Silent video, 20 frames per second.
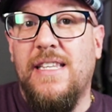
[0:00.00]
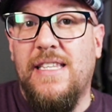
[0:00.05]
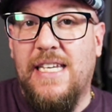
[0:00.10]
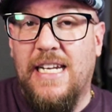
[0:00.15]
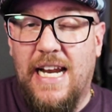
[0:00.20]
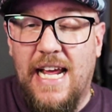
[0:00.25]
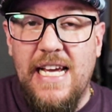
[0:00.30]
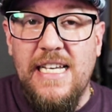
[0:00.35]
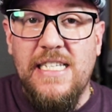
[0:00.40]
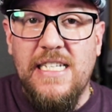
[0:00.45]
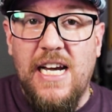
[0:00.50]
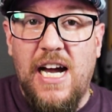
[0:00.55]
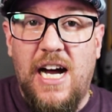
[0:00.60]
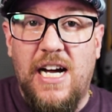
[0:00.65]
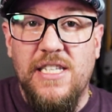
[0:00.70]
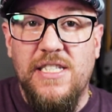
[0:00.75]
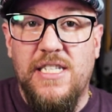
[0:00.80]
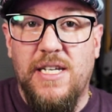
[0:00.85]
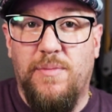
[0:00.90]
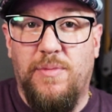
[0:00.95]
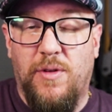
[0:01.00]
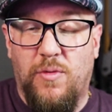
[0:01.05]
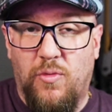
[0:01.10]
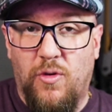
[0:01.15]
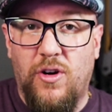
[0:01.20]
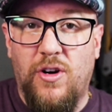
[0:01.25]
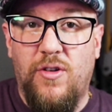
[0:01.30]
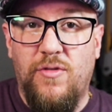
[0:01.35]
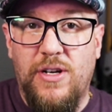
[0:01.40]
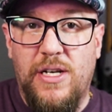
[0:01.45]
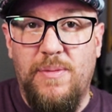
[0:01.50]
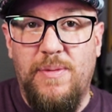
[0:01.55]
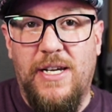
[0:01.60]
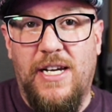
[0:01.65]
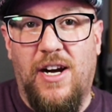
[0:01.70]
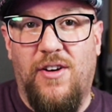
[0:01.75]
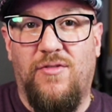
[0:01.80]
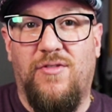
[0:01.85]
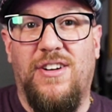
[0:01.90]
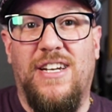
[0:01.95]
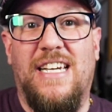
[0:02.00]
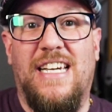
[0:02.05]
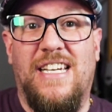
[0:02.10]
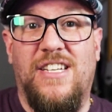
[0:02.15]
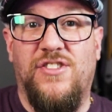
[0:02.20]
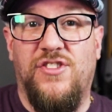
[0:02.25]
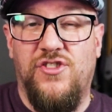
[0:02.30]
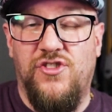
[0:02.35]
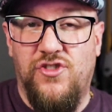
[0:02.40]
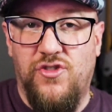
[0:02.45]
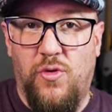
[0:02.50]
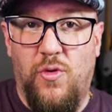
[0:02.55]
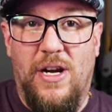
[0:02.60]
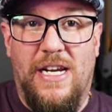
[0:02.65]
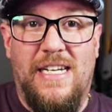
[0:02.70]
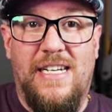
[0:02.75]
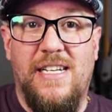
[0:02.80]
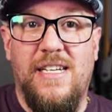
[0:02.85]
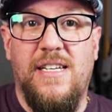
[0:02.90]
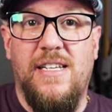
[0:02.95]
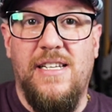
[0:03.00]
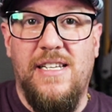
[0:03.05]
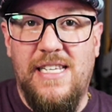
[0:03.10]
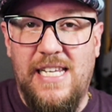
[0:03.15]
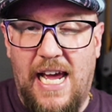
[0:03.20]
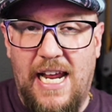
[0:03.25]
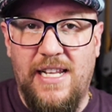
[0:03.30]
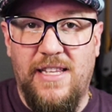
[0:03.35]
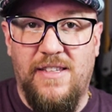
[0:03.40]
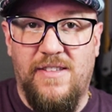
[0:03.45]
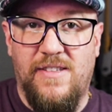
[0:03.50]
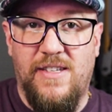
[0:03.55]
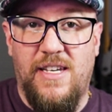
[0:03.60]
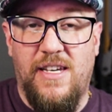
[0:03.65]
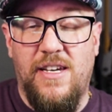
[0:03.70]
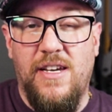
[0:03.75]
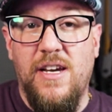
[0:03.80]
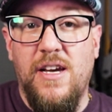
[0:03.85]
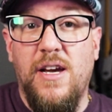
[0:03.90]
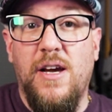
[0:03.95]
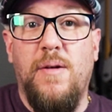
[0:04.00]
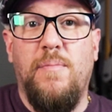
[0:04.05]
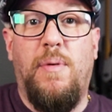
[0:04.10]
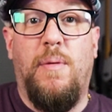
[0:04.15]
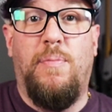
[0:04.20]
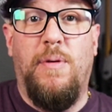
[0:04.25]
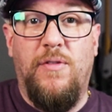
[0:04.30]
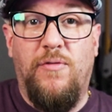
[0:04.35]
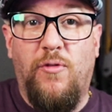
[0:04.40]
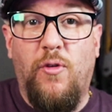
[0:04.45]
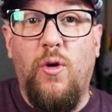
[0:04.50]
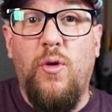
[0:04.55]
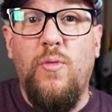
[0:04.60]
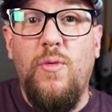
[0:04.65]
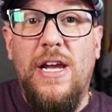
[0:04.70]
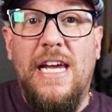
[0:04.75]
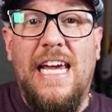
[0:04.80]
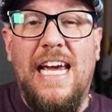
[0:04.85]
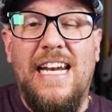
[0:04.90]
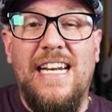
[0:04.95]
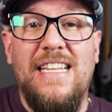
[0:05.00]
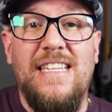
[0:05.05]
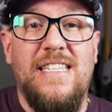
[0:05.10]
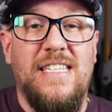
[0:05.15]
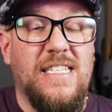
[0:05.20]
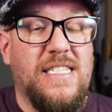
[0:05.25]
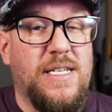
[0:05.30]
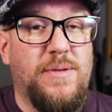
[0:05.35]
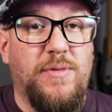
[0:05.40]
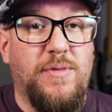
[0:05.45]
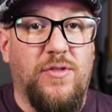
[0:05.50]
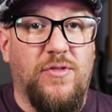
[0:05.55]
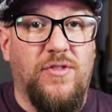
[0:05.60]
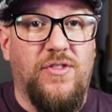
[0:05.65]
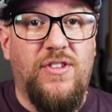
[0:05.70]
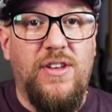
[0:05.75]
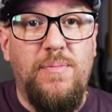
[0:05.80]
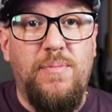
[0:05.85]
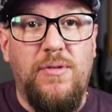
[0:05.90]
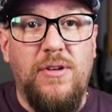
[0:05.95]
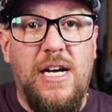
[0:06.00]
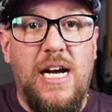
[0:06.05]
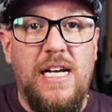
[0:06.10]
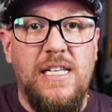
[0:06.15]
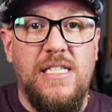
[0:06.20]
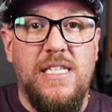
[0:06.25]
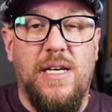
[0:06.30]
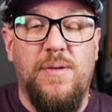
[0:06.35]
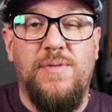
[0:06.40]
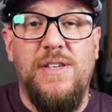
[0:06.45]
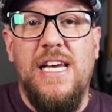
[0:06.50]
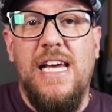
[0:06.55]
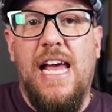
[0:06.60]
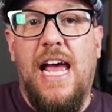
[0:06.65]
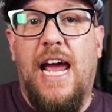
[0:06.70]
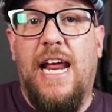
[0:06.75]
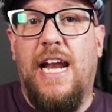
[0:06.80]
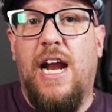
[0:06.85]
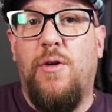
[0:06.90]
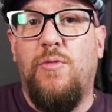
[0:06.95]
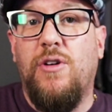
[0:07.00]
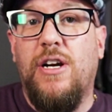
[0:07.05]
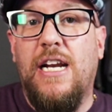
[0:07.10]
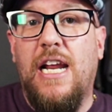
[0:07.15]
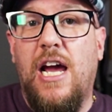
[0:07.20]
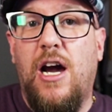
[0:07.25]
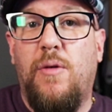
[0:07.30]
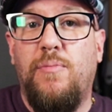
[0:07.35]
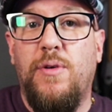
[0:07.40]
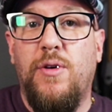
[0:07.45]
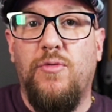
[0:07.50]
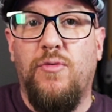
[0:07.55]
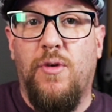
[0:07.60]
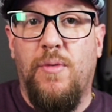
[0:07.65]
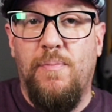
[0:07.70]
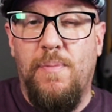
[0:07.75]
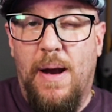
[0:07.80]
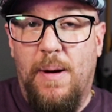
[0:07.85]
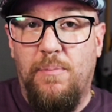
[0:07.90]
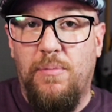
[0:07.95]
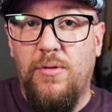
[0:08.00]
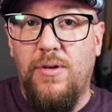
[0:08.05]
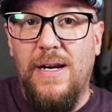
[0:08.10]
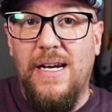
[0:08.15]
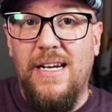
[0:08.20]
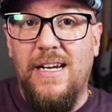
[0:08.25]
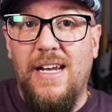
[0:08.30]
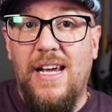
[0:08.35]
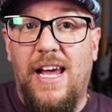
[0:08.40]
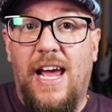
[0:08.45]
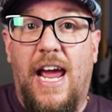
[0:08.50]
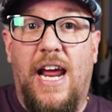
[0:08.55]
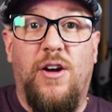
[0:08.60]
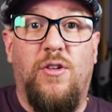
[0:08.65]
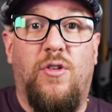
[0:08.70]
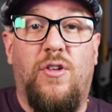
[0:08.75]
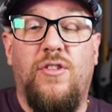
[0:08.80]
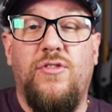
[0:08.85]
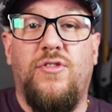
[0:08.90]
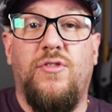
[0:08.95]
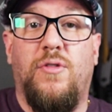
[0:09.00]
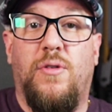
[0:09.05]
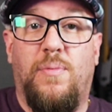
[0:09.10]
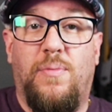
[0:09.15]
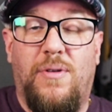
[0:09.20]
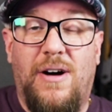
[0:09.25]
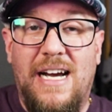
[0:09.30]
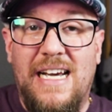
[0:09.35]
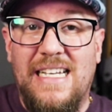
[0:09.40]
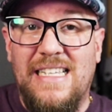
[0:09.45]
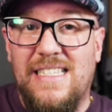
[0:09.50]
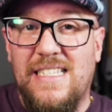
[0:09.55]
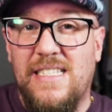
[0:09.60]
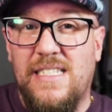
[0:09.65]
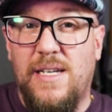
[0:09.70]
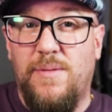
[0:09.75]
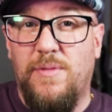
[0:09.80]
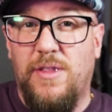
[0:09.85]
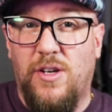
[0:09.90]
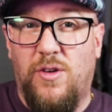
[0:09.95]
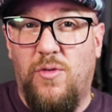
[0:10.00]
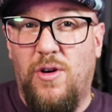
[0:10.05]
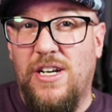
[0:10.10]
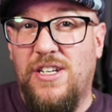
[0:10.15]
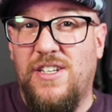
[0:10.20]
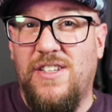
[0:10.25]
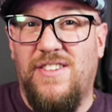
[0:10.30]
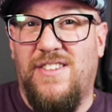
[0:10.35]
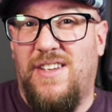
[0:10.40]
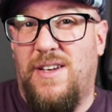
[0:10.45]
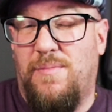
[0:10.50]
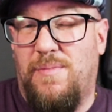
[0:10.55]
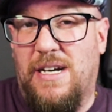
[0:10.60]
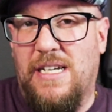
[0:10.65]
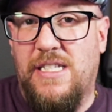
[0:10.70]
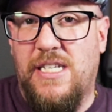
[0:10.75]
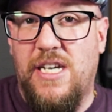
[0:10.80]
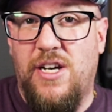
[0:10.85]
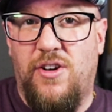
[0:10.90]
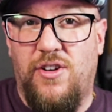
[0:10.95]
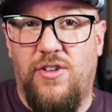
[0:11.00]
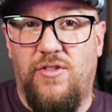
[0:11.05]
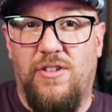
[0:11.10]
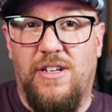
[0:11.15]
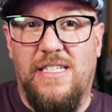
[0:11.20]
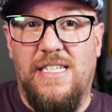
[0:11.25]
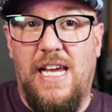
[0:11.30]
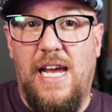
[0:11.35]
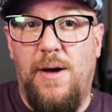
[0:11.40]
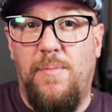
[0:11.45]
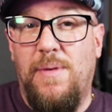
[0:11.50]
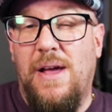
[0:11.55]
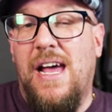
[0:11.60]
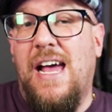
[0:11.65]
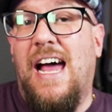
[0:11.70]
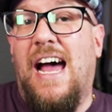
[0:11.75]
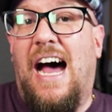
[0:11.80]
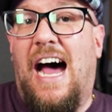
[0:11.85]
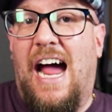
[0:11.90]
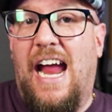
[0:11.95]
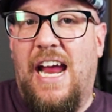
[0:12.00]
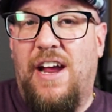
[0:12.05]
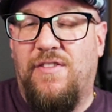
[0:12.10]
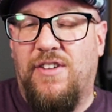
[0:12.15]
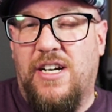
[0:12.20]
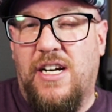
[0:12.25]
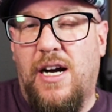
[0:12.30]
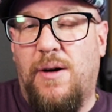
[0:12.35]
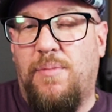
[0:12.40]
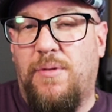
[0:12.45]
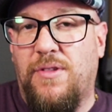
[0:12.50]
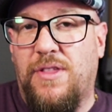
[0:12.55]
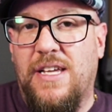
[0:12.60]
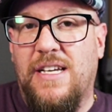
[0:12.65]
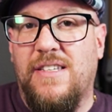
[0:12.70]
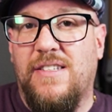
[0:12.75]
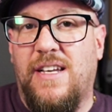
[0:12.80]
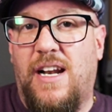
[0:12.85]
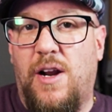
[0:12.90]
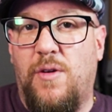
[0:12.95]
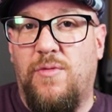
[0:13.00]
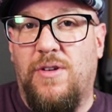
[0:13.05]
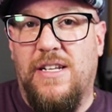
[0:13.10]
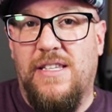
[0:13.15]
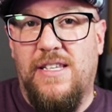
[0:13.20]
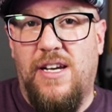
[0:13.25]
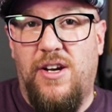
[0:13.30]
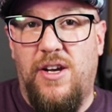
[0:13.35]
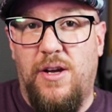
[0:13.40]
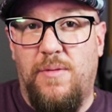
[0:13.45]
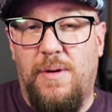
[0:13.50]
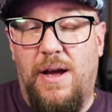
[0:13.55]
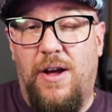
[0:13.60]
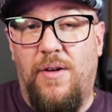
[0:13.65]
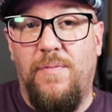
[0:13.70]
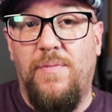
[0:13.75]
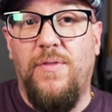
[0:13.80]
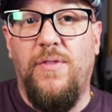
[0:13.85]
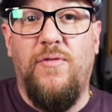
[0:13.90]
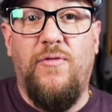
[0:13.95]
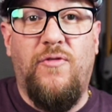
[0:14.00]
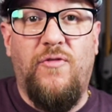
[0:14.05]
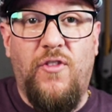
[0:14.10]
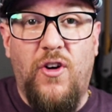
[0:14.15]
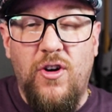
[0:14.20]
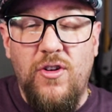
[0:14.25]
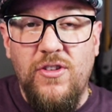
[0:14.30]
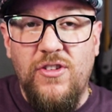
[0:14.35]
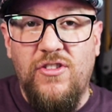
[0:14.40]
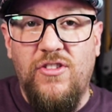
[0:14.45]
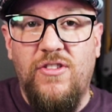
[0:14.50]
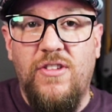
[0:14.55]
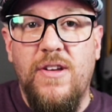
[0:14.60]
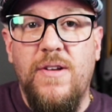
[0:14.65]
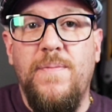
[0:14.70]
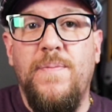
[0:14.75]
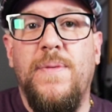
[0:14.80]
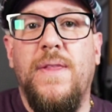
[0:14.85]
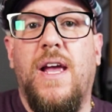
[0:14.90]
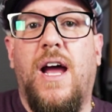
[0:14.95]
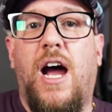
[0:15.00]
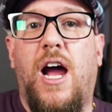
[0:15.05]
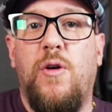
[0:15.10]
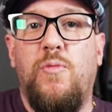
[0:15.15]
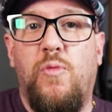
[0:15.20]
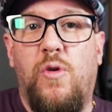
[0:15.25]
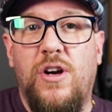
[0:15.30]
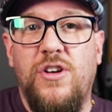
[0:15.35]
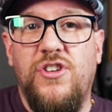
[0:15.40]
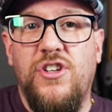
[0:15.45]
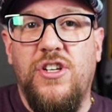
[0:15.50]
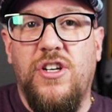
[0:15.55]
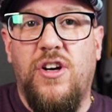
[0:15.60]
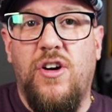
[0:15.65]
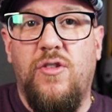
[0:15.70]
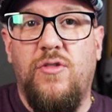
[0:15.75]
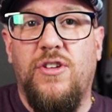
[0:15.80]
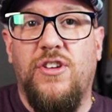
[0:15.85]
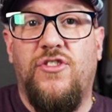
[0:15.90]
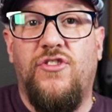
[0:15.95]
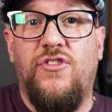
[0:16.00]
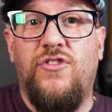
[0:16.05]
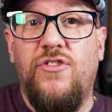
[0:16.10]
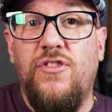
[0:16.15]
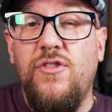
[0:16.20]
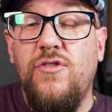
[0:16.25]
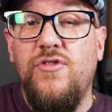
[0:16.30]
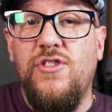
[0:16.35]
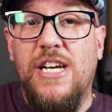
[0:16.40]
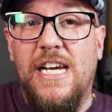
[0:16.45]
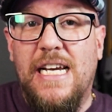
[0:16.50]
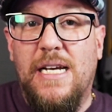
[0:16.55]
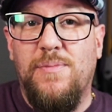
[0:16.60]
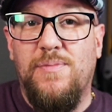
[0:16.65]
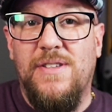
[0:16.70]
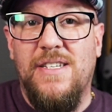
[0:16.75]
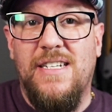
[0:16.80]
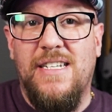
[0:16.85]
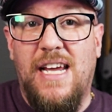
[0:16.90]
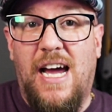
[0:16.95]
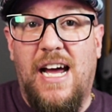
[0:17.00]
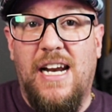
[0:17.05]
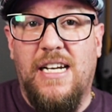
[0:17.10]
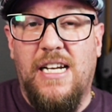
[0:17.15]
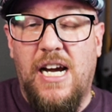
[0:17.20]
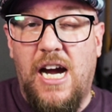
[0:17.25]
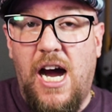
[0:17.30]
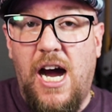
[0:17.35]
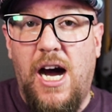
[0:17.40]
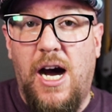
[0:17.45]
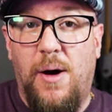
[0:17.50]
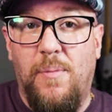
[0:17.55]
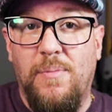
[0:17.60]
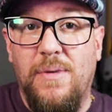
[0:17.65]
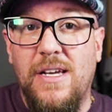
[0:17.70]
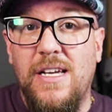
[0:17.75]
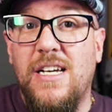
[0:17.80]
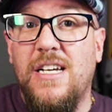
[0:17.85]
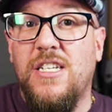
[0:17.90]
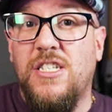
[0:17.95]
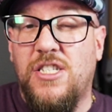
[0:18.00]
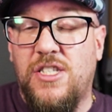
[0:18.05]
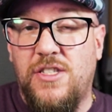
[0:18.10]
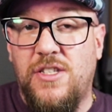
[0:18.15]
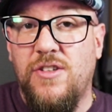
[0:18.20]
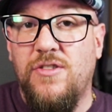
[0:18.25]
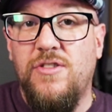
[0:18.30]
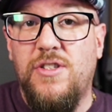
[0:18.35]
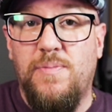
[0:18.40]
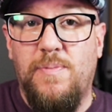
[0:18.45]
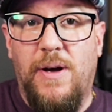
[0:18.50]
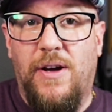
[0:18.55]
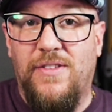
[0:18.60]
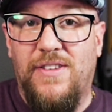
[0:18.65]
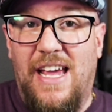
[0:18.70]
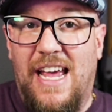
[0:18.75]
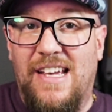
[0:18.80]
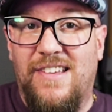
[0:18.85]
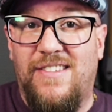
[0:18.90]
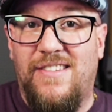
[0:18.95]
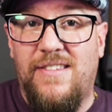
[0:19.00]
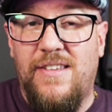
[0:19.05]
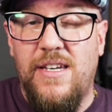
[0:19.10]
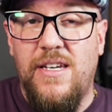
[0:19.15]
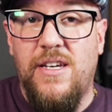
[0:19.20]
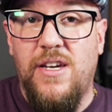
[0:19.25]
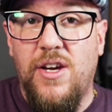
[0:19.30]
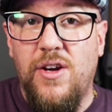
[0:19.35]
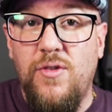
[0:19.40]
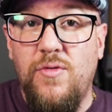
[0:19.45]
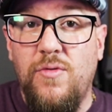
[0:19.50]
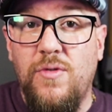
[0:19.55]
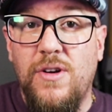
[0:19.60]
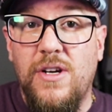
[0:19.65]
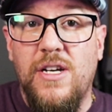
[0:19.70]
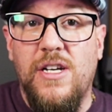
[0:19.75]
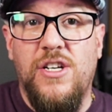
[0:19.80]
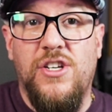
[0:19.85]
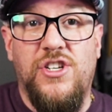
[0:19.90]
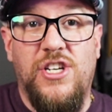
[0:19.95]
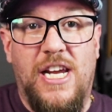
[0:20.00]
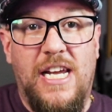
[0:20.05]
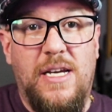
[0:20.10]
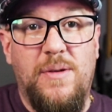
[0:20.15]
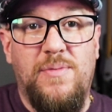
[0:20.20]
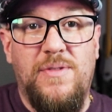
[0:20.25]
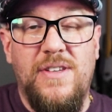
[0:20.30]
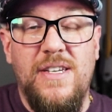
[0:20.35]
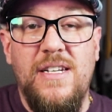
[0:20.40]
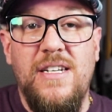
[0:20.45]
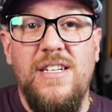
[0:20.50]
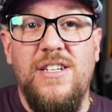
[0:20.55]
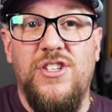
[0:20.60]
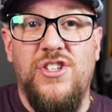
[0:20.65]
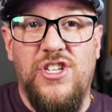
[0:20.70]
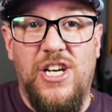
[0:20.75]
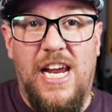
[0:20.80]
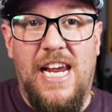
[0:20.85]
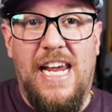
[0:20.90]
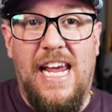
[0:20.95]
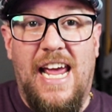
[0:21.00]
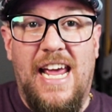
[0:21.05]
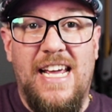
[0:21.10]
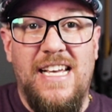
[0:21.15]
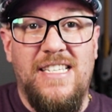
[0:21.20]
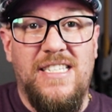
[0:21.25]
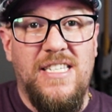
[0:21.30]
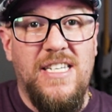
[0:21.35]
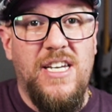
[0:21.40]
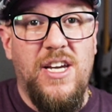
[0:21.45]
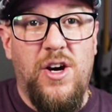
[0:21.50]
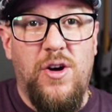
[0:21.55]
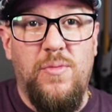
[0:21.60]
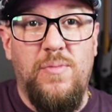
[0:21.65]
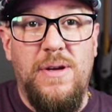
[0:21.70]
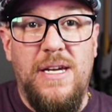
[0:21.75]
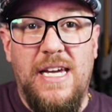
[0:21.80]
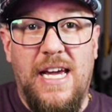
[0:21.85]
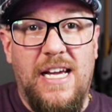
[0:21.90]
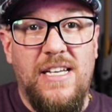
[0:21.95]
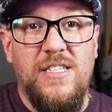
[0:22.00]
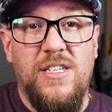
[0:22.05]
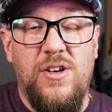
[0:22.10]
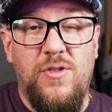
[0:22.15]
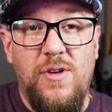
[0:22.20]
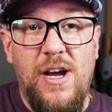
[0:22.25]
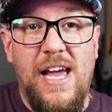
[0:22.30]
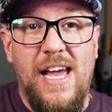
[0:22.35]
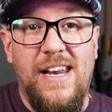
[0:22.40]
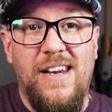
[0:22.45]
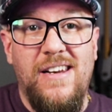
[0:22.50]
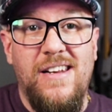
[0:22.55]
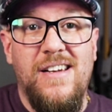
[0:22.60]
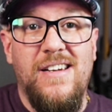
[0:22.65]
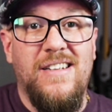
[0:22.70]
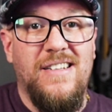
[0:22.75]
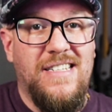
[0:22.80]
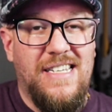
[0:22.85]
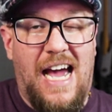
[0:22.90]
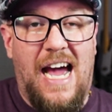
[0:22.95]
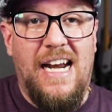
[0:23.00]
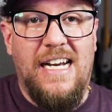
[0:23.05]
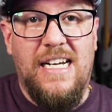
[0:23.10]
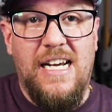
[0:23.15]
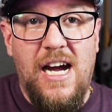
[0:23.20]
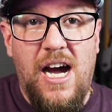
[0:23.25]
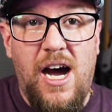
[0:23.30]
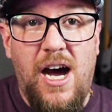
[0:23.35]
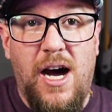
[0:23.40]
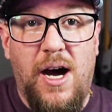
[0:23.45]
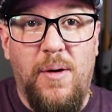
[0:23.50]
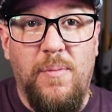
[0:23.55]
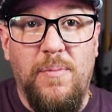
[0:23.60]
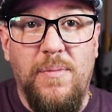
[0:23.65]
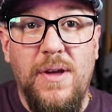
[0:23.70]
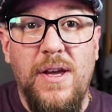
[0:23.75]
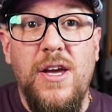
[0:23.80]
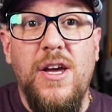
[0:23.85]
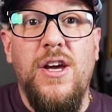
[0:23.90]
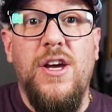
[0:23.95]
Today's concept that we're going to be covering is joint tenancy. But before we get into some of those simple concepts and how we're going to help you remember it and also apply it to some of the questions that you might see on your exam, I have a couple things that I want to tell you about. First, I want you to go to stujacobson.com. Stu spelled S-T-U, Jacobson, Jacobson.com.